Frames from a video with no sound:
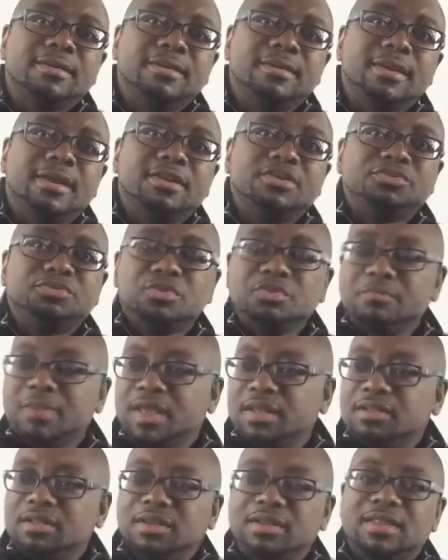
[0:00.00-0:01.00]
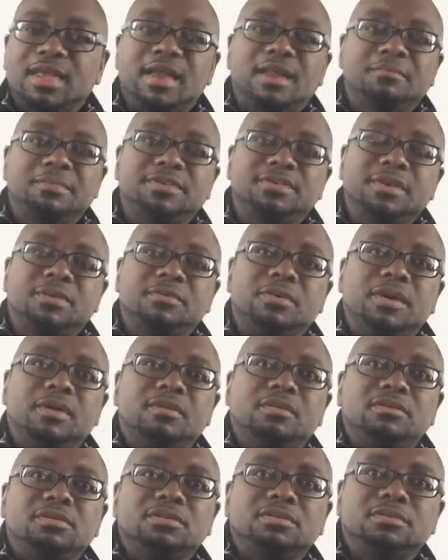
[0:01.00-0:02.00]
And his roommate looked at him. He said,
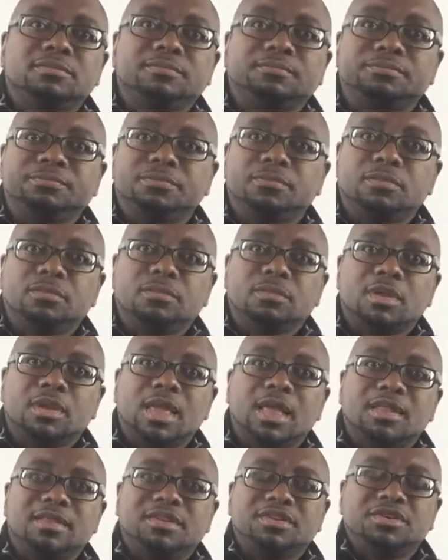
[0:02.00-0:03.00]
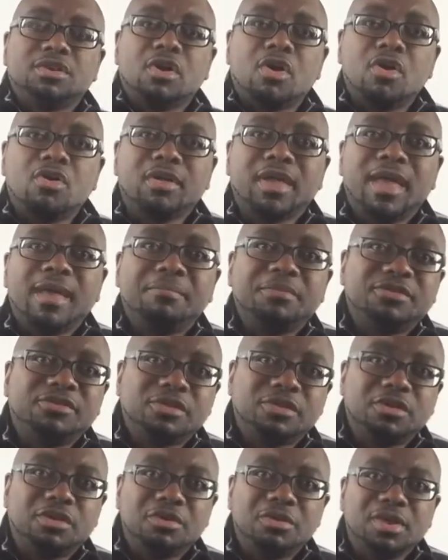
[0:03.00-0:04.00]
well, did you call campus
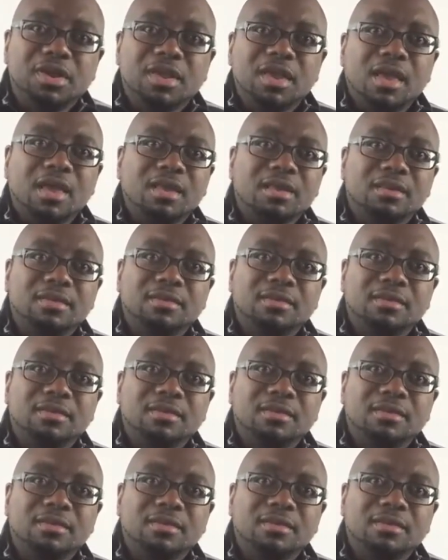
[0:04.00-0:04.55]
security yet?